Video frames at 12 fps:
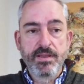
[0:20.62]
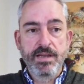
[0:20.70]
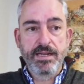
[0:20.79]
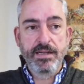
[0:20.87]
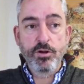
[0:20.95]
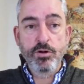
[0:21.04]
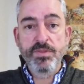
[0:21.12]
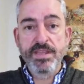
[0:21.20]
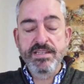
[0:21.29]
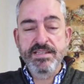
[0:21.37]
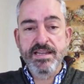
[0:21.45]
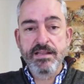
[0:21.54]
And along with
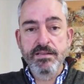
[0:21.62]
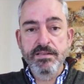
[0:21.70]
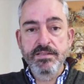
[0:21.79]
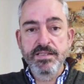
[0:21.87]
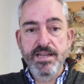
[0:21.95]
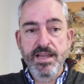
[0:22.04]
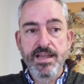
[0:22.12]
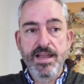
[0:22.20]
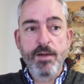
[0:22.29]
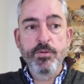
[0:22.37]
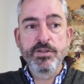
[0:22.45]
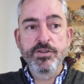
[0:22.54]
Intel, today I
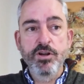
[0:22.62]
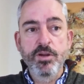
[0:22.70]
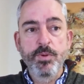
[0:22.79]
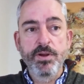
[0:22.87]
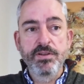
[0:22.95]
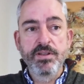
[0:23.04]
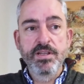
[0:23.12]
want to talk about